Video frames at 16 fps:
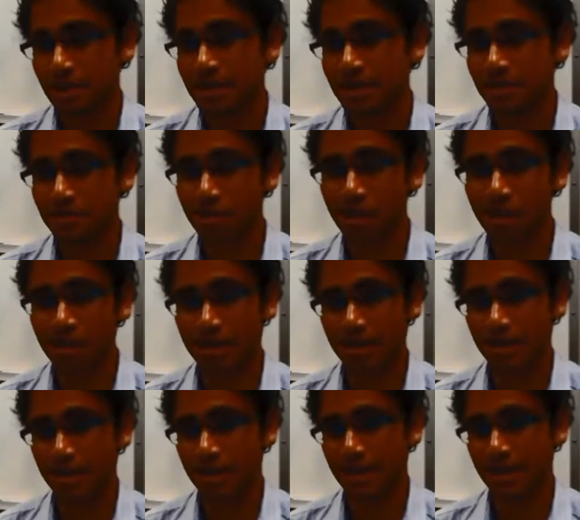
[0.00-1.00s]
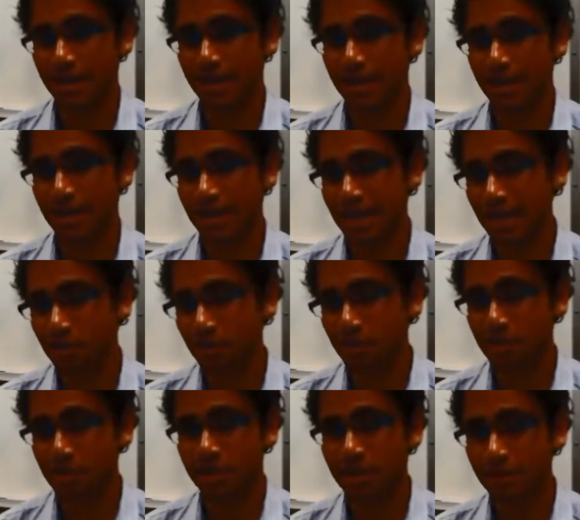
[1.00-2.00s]
is not
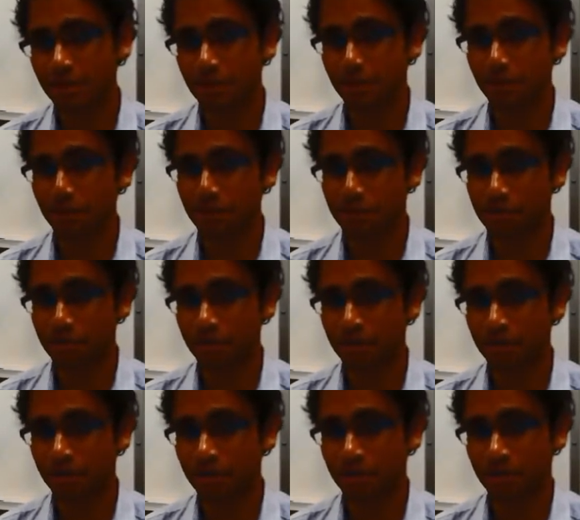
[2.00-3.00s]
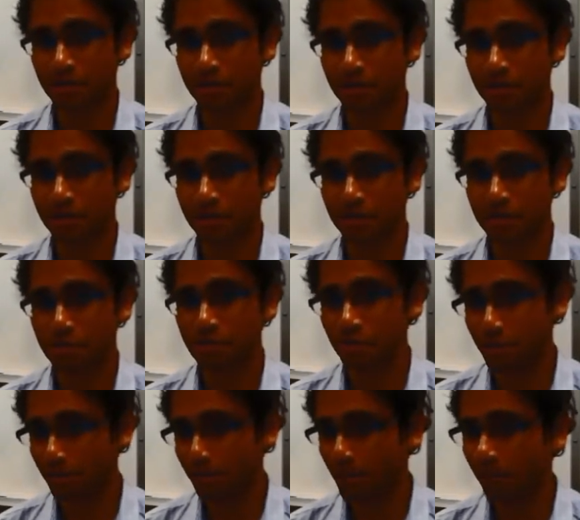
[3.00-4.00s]
inversely proportional
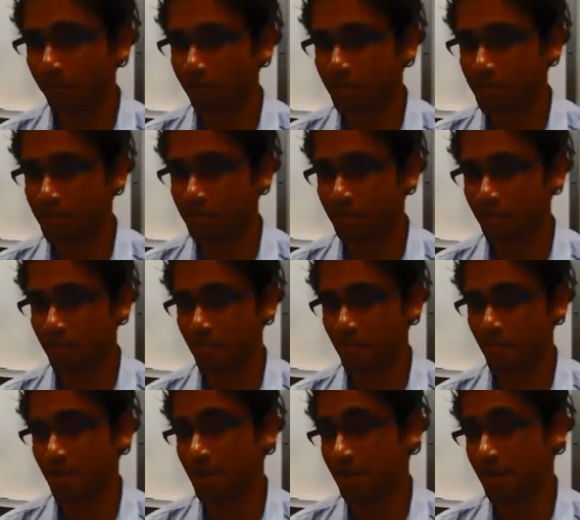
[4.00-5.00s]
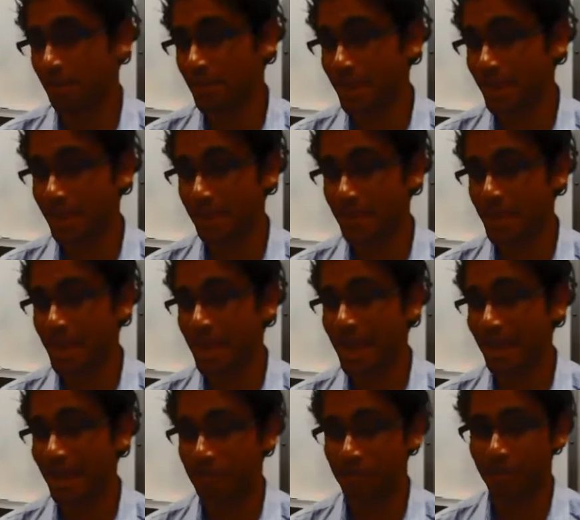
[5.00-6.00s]
to the profits but may be
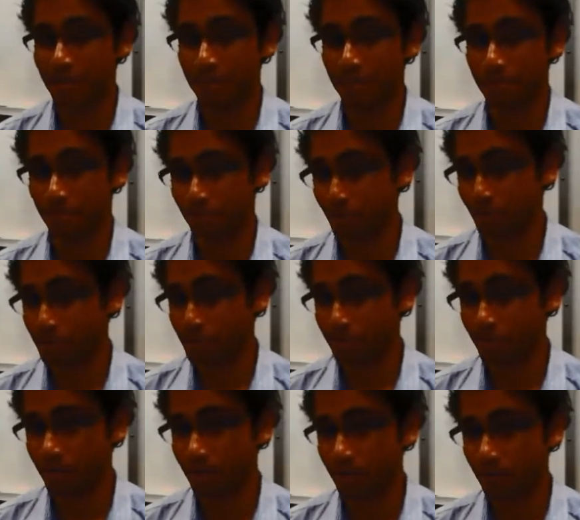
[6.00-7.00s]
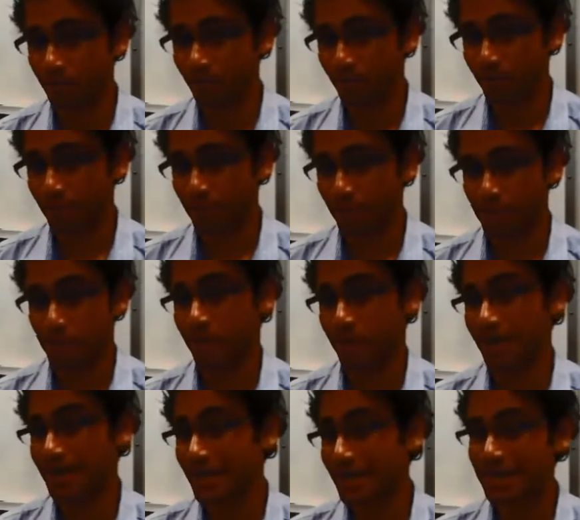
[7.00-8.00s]
actually proportional
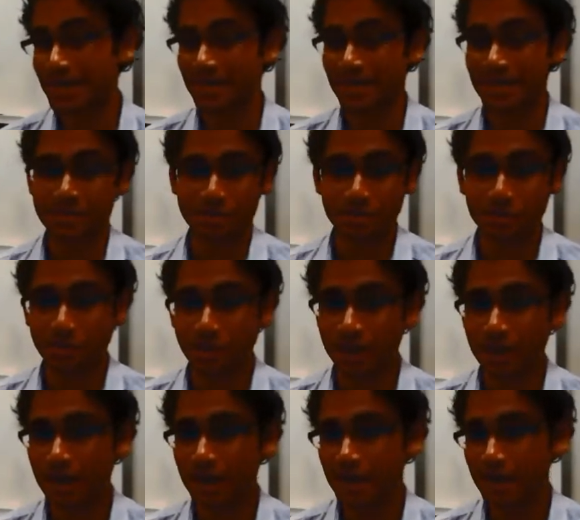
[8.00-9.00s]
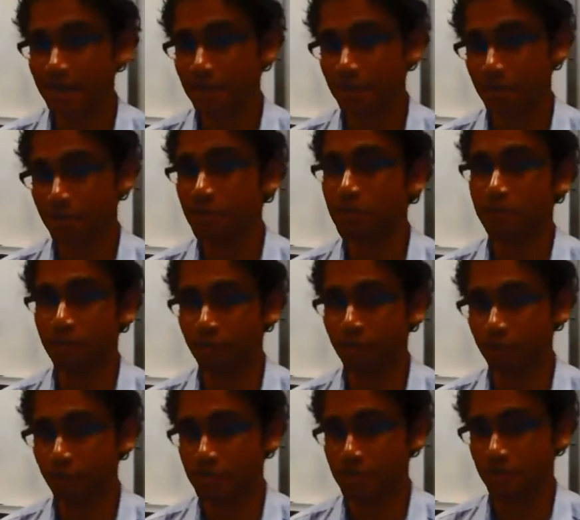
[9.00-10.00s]
or at least is correlated to the
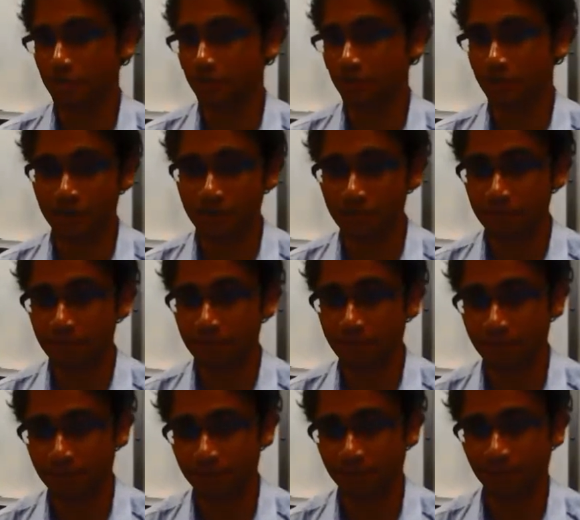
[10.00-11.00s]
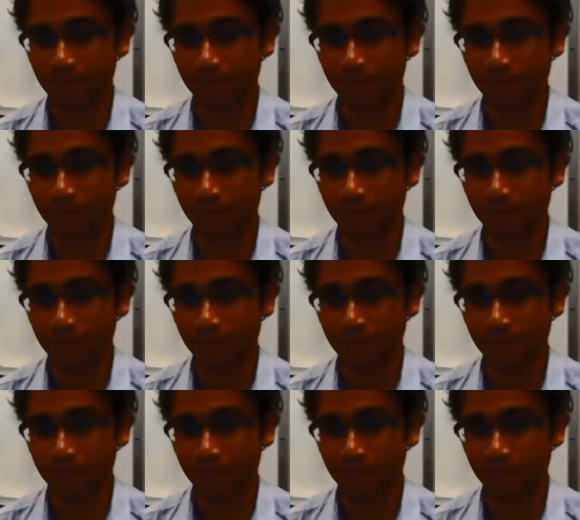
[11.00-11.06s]
profits of a company.